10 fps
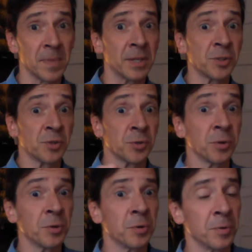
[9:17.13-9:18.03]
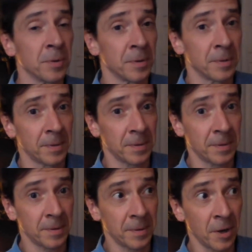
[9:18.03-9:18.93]
It's true
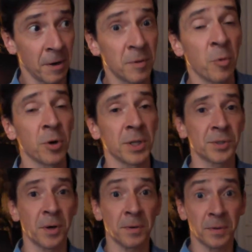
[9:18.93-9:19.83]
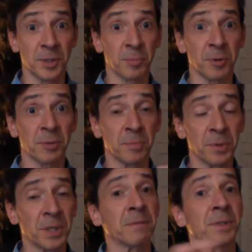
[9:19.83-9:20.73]
of the morning star that this person
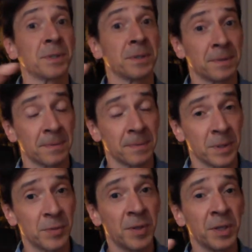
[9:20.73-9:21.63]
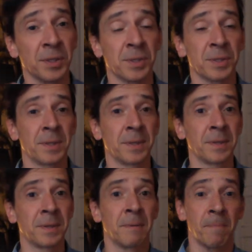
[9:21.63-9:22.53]
believes it's Venus.
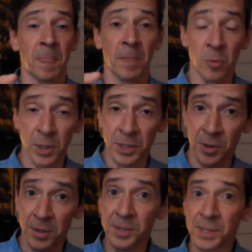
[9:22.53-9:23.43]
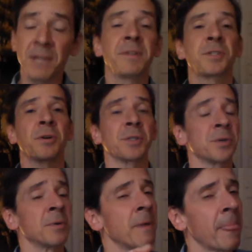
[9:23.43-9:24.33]
The morning star is the evening star,
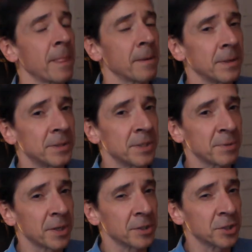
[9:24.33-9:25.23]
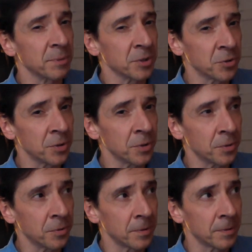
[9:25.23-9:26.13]
so it seems like it should be
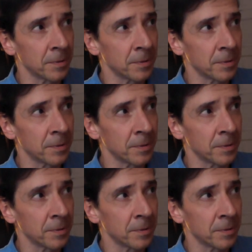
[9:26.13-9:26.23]
true